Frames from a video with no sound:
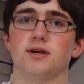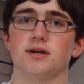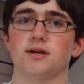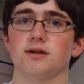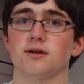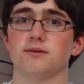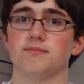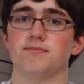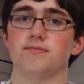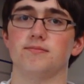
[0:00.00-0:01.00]
uh,
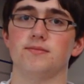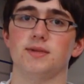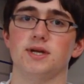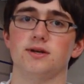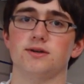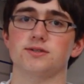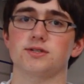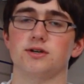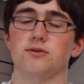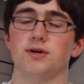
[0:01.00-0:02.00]
and
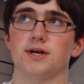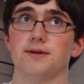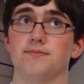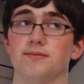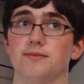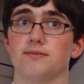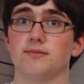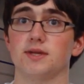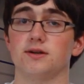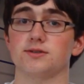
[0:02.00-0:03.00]
also, uh,
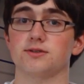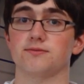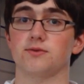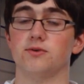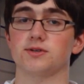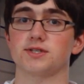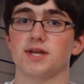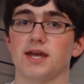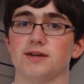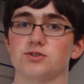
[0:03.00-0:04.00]
and also of
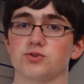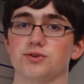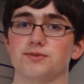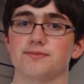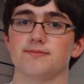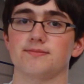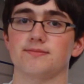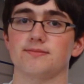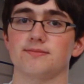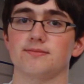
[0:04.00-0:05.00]
course, Andrew,
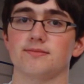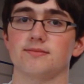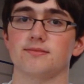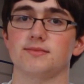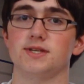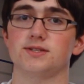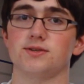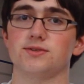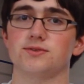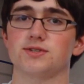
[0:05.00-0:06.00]

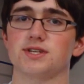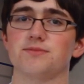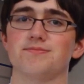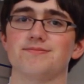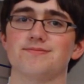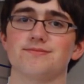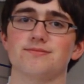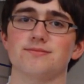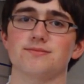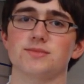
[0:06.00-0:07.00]
Dieselducy.
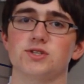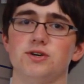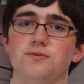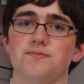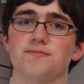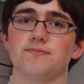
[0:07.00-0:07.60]
So,